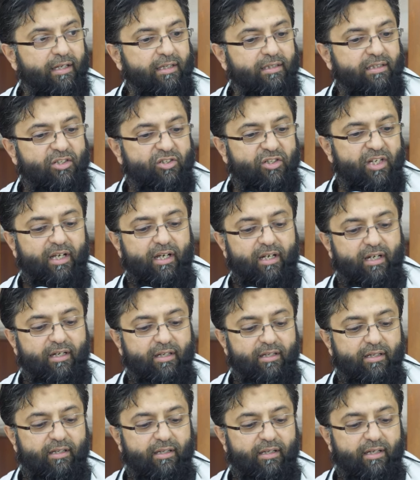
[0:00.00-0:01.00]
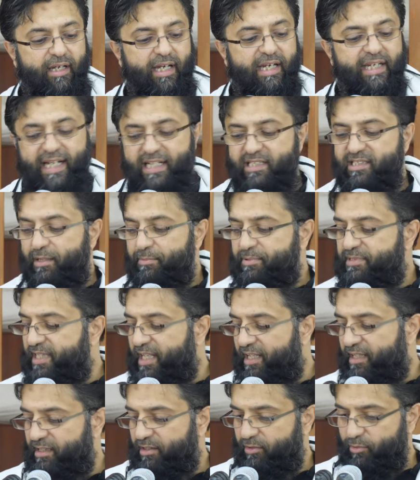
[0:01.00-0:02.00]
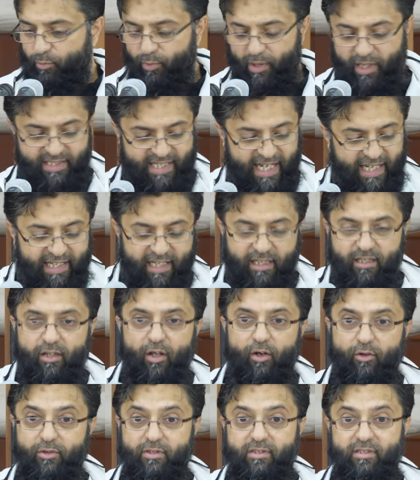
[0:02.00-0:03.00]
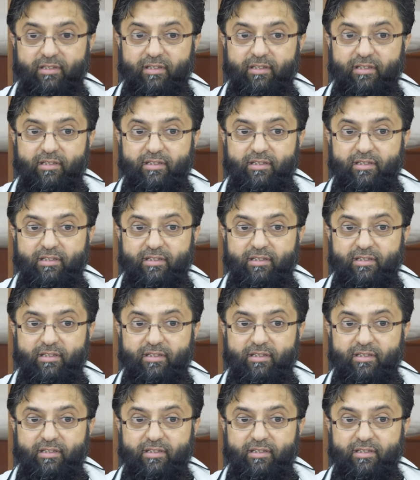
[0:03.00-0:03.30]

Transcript: The Sheikh, he gets upset, we're taking notes.